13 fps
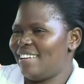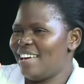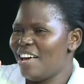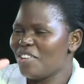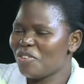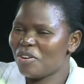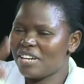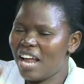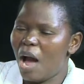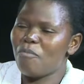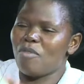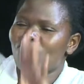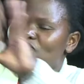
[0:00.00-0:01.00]
illnesses
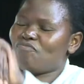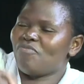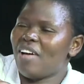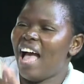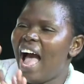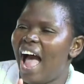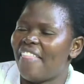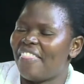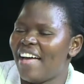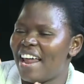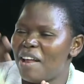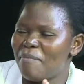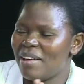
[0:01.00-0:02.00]
need
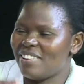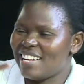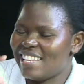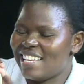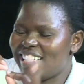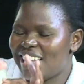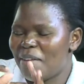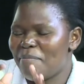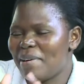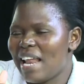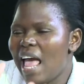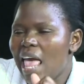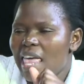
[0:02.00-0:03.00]
confidentiality. You don't
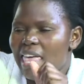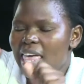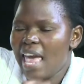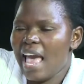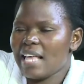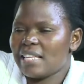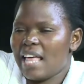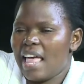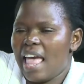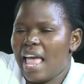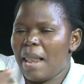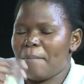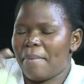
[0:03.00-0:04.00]
need a third party,
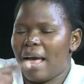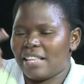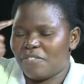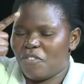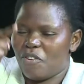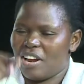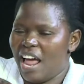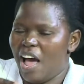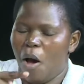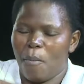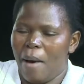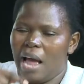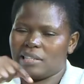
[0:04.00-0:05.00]
like as
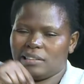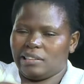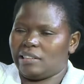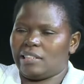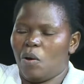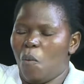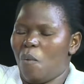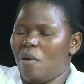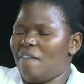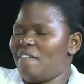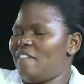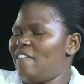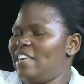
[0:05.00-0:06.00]
a sign language
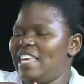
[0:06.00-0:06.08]
interpreter.